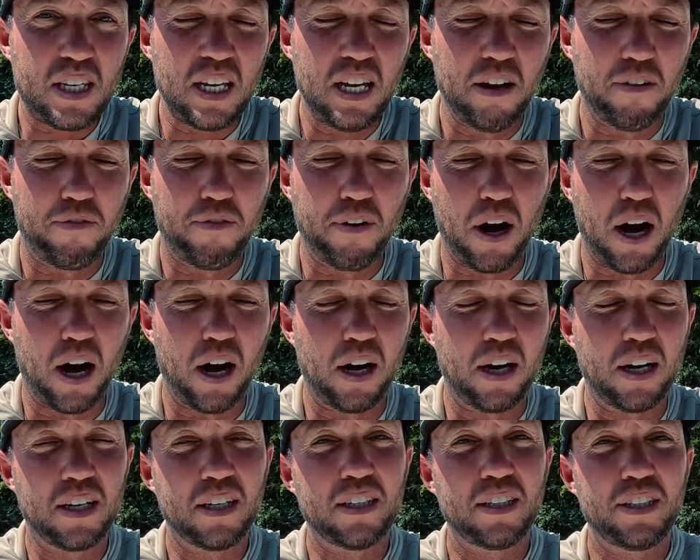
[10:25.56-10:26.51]
If
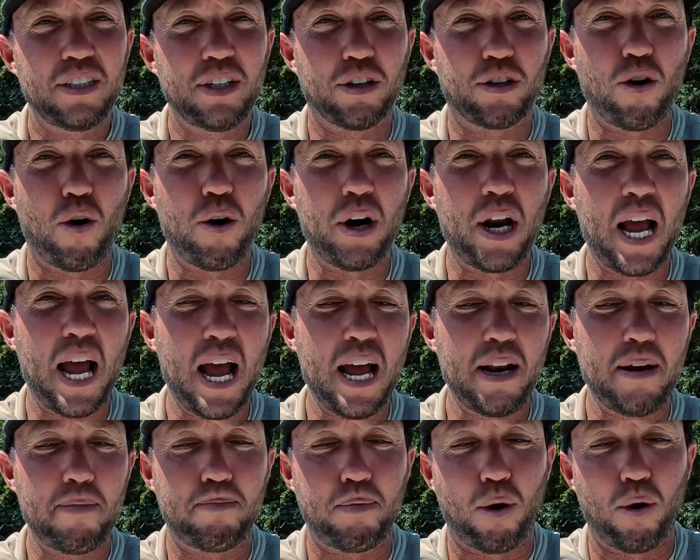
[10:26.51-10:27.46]
you're going
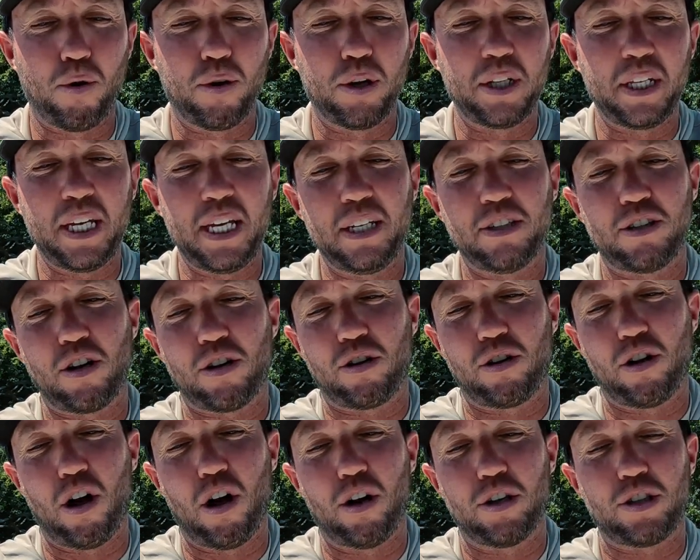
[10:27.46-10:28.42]
ahead and pulling these
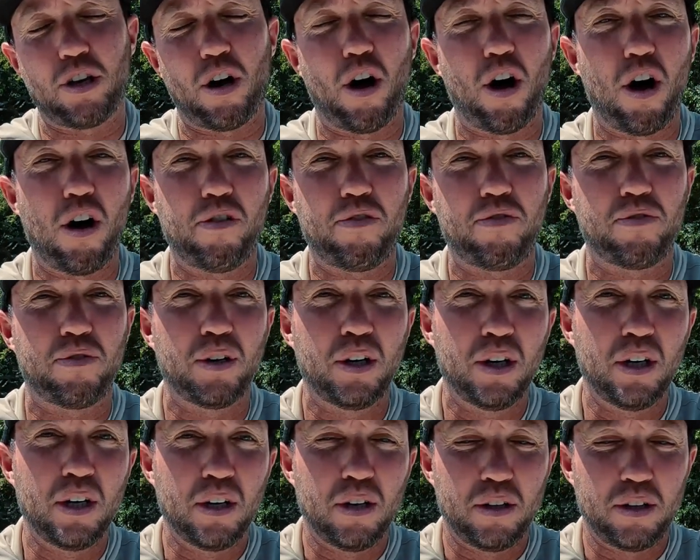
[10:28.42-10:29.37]
claws off,
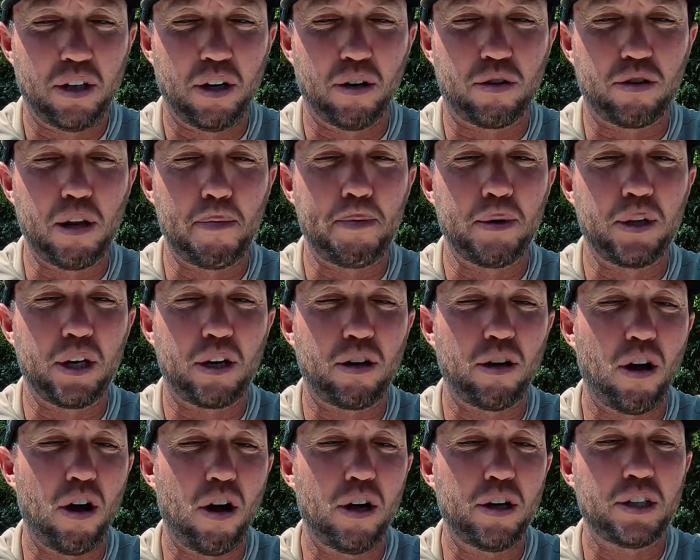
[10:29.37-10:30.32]
you know, clipping the
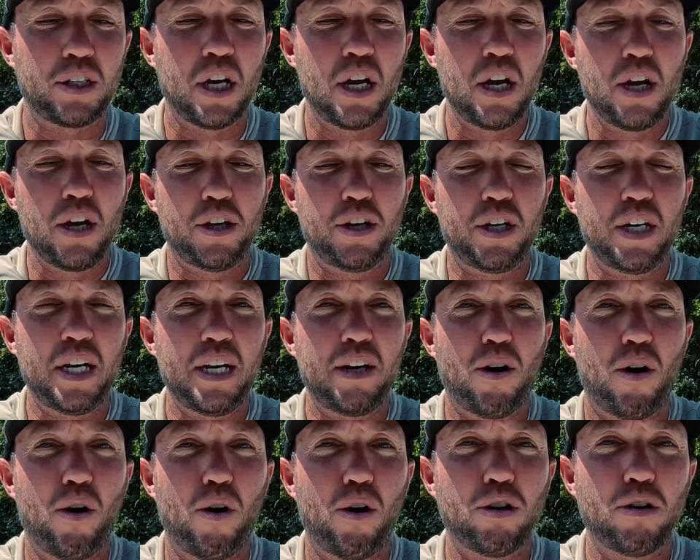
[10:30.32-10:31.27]
claws, you need
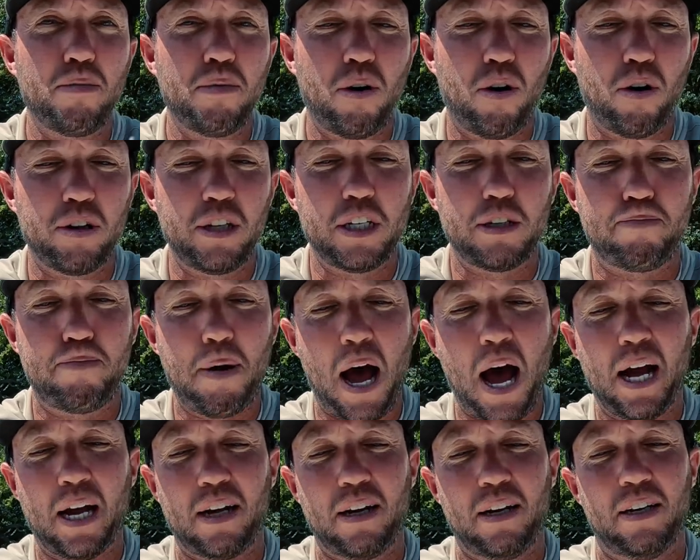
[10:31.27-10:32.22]
to hold them on this
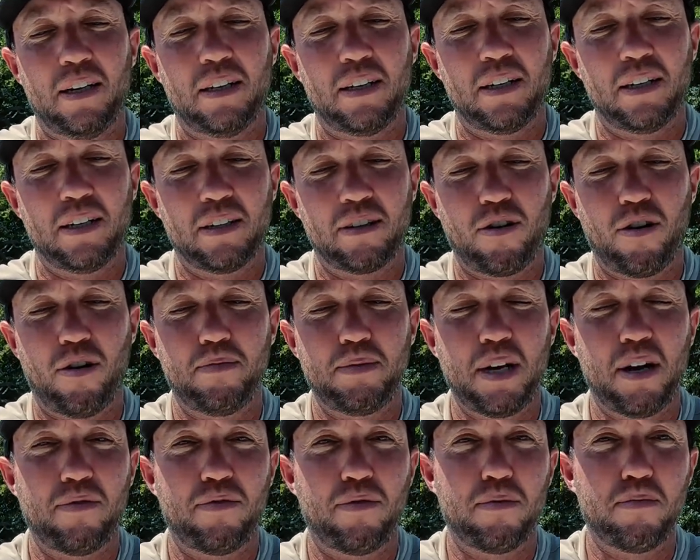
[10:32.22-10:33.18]
back. Calm
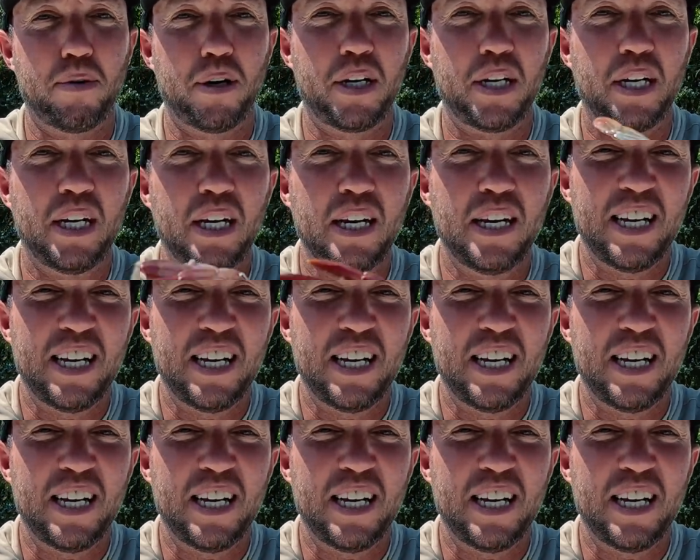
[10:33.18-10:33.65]
down for me, buddy.